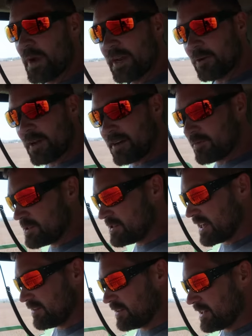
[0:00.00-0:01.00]
We don't average
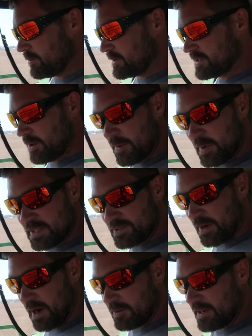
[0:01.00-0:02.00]
seventy with soybeans
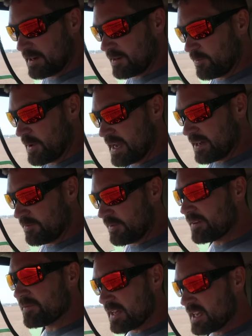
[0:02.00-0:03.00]
around here. If we hit
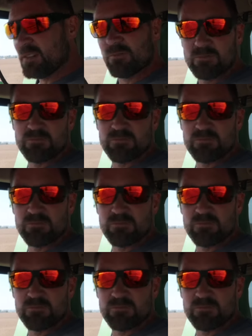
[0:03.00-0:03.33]
fifty,